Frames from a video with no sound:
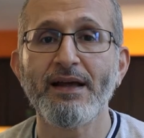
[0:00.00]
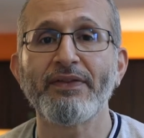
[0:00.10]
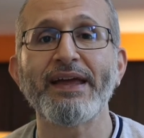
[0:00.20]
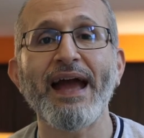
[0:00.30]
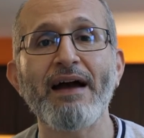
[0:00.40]

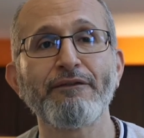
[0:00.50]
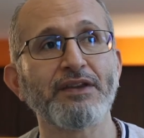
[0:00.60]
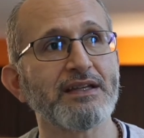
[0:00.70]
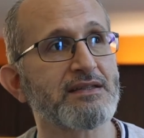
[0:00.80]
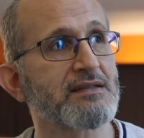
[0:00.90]
They have
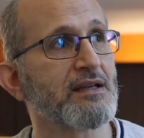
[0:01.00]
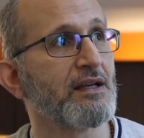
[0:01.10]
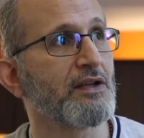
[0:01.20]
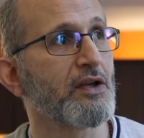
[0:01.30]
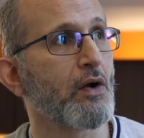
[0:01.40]
this,
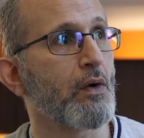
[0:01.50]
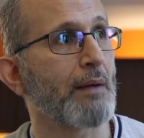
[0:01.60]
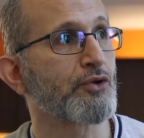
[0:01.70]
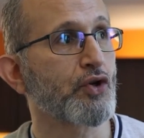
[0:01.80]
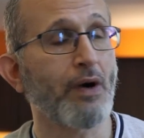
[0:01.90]
you know,
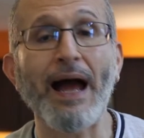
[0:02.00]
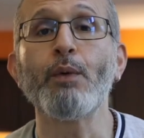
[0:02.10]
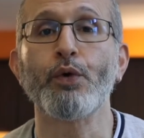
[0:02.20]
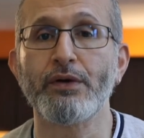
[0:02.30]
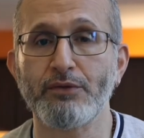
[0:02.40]
I'm sure I
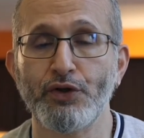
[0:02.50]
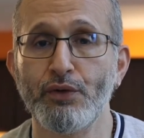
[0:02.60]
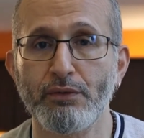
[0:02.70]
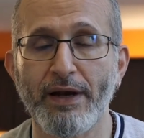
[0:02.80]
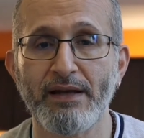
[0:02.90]
would
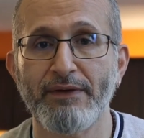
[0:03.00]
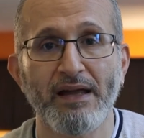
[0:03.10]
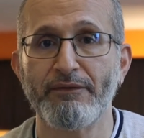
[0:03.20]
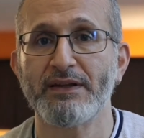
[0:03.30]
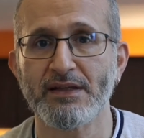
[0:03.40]
too, right? If I
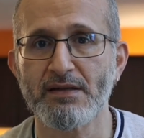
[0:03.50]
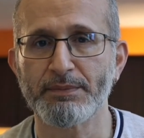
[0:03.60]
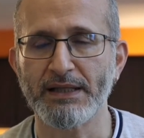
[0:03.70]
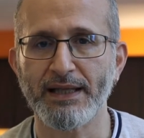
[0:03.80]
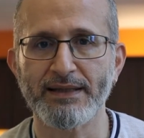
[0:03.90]
invented
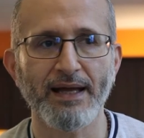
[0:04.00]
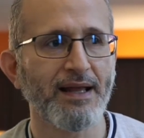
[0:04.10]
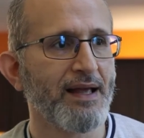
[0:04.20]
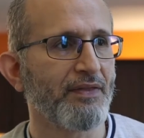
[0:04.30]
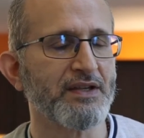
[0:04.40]
something like
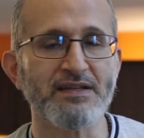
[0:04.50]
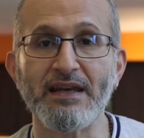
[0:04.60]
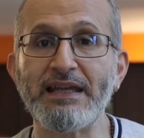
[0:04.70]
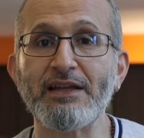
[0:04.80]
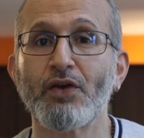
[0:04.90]
that, this
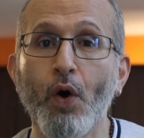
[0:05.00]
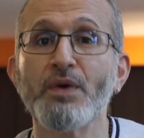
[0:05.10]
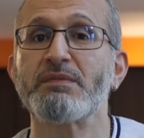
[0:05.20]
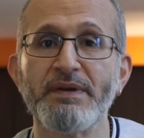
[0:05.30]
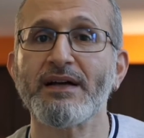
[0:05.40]
need to
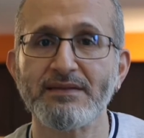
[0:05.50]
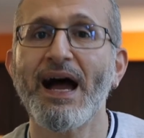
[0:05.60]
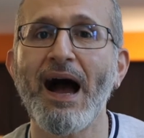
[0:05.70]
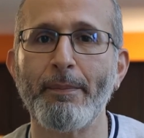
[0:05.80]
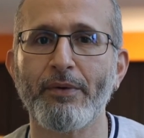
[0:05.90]
always be on
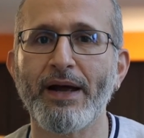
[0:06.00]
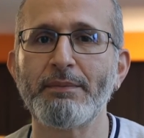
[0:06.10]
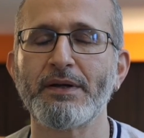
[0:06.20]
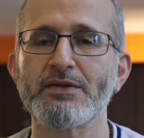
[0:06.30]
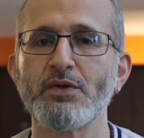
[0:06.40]
top,
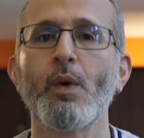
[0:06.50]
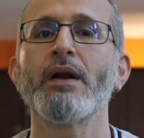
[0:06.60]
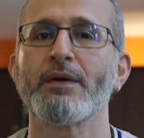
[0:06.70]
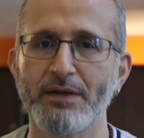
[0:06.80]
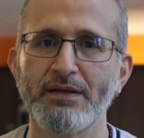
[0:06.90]
right? Because you
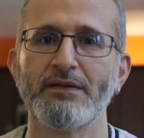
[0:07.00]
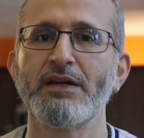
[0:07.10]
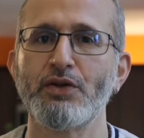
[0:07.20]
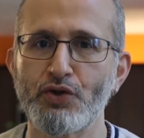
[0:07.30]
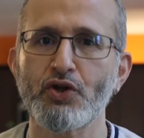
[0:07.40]
want to
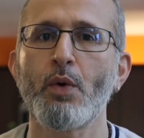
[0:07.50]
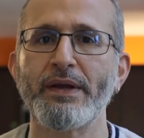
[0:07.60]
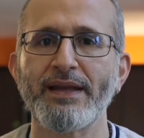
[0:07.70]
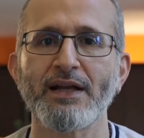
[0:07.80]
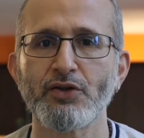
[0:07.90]
continue
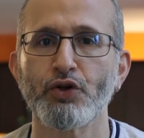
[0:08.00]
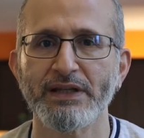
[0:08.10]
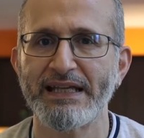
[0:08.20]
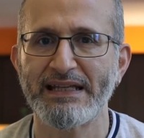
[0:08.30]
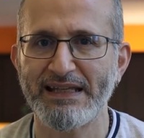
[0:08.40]
showing that you're
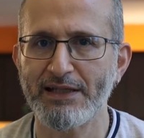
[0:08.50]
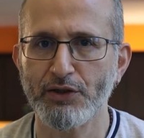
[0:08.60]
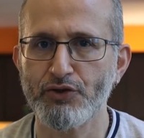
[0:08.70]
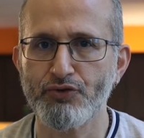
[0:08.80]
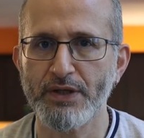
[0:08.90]
leading the
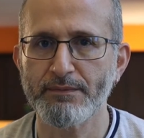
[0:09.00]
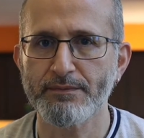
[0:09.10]
industry.